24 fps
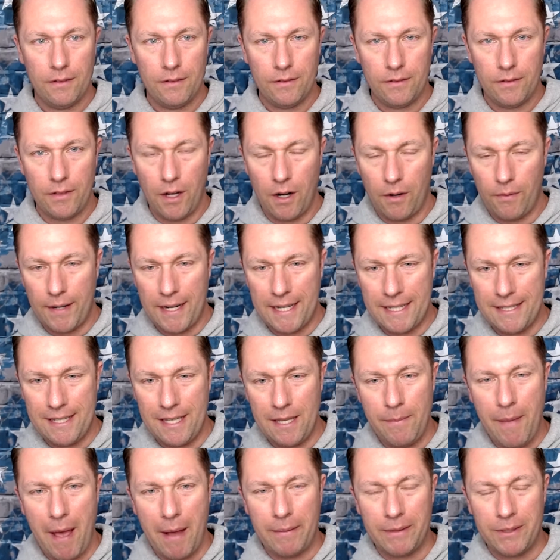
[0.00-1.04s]
All right,
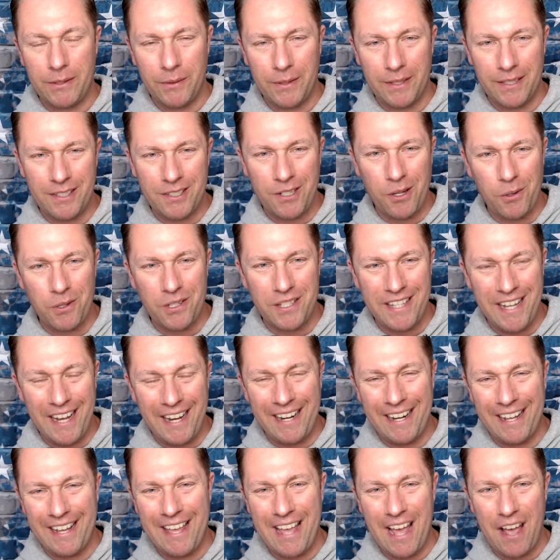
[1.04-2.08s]
team, how are we doing? This is Coach
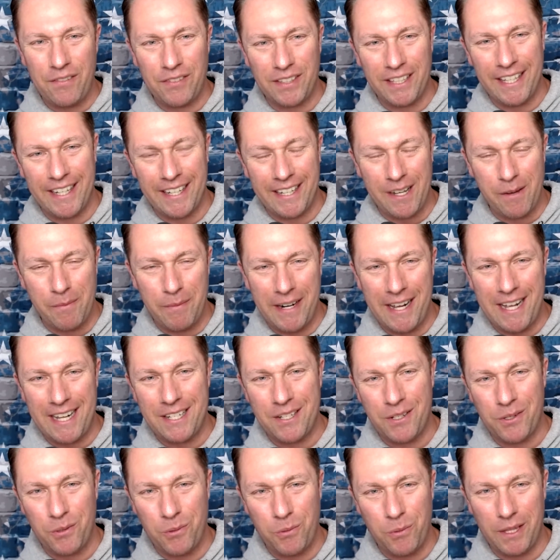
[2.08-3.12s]
Dana Cavalea coming at
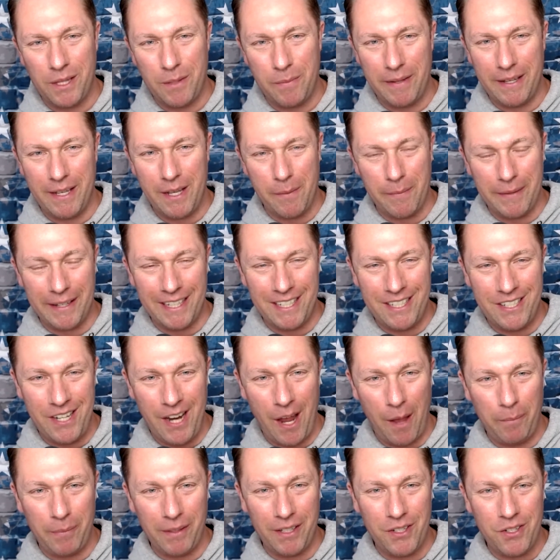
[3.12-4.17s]
you with the Becoming a
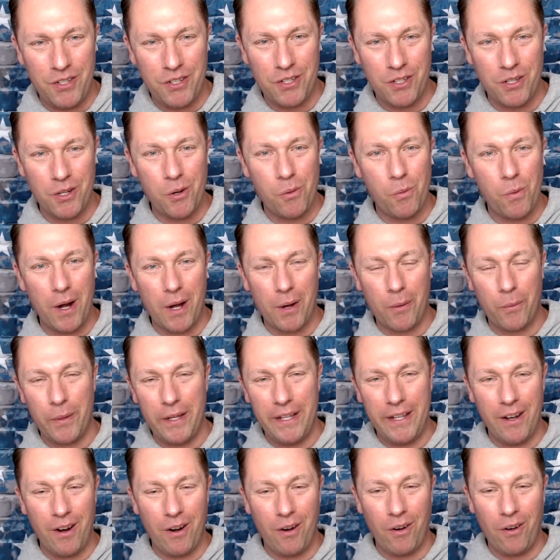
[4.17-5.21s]
Champion show, where
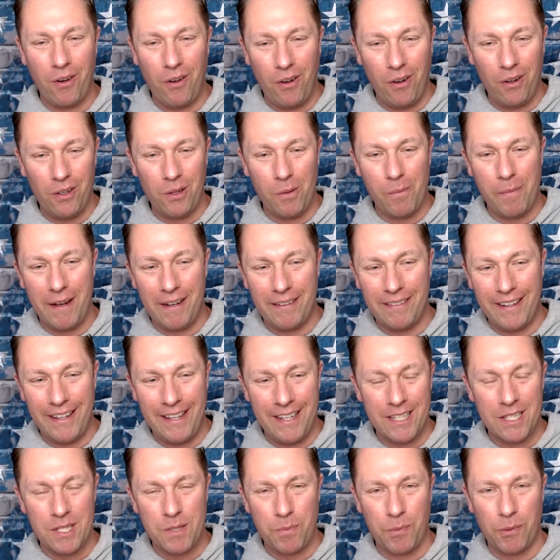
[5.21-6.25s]
we are all about
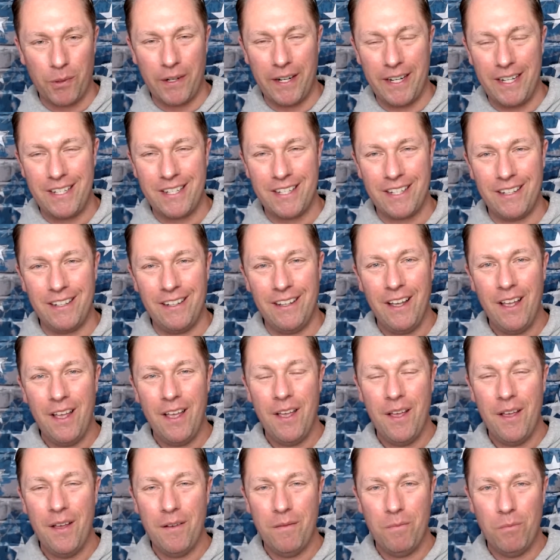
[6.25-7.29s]
inspiration,
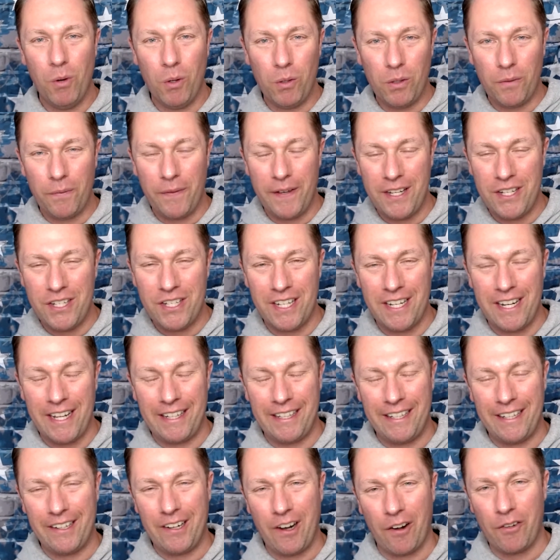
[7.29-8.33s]
motivation, and
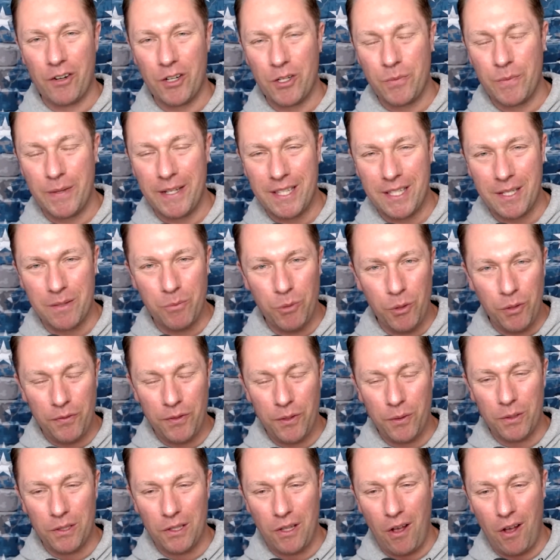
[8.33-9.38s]
encouragement to move
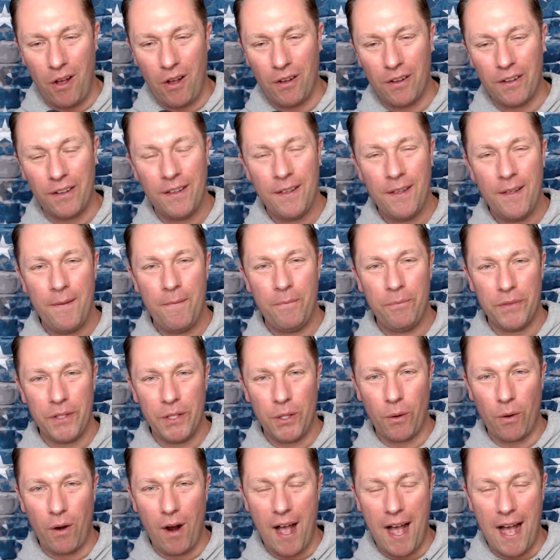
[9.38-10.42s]
you along
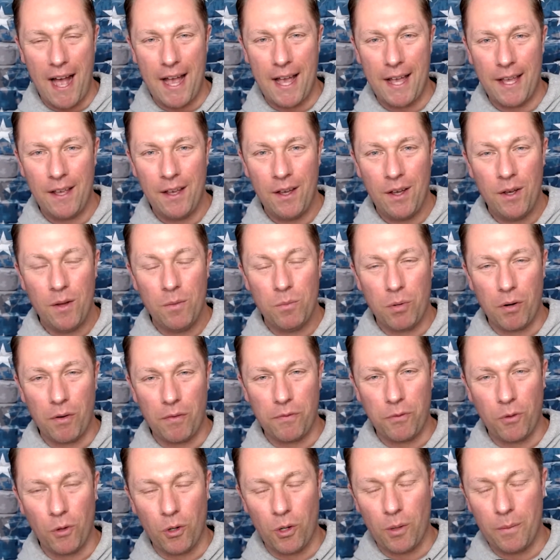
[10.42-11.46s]
your high
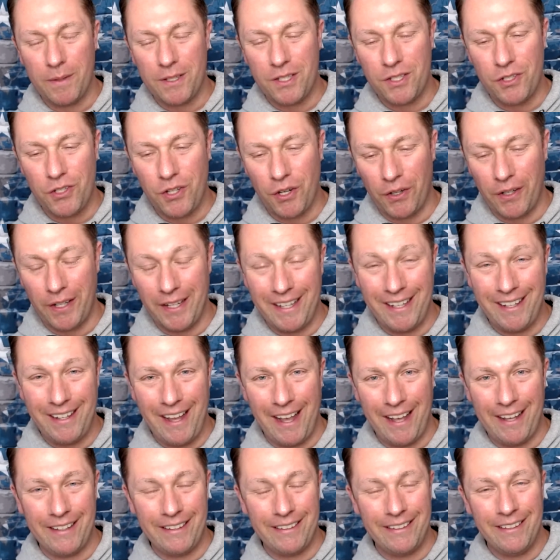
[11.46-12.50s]
performance journey.
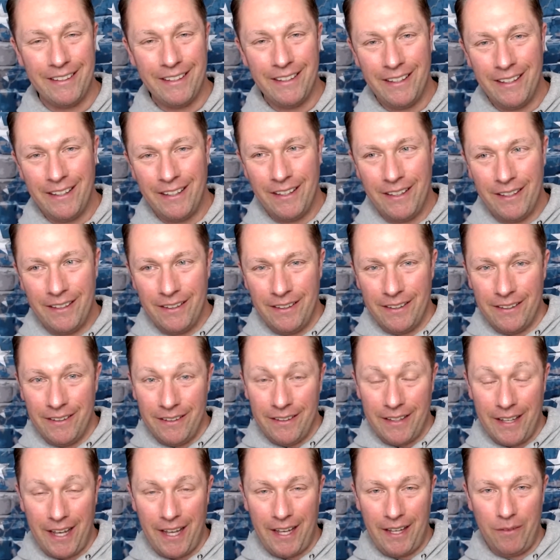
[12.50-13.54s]
And
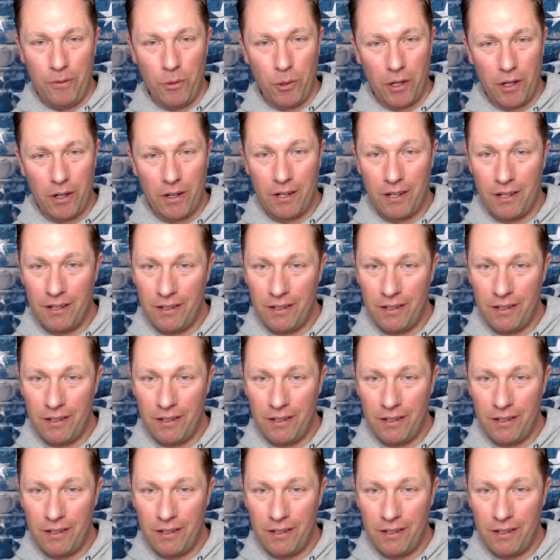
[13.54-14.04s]
hey, we're